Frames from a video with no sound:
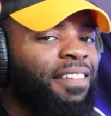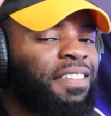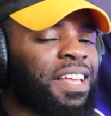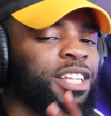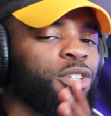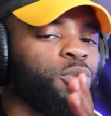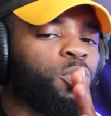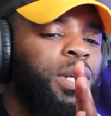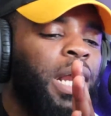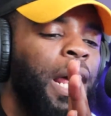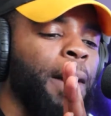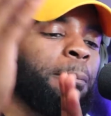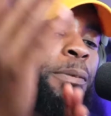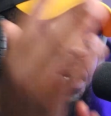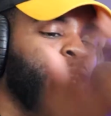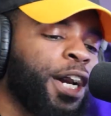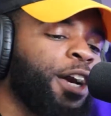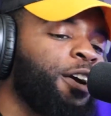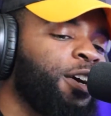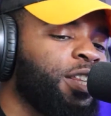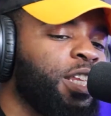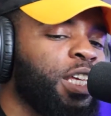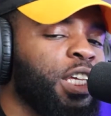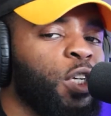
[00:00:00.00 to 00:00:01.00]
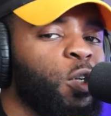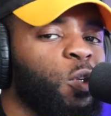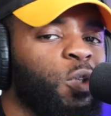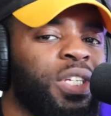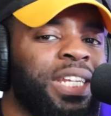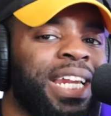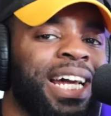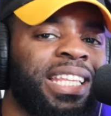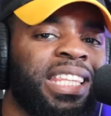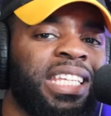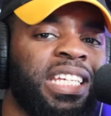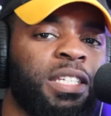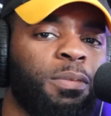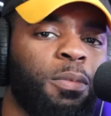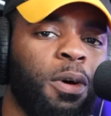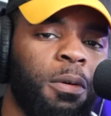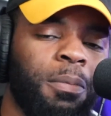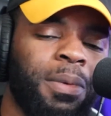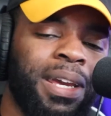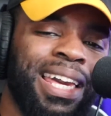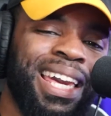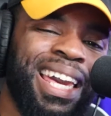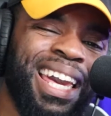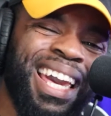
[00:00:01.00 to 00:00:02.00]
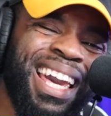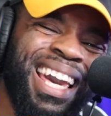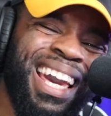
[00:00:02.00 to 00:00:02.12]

that's what I'm currently using at this moment.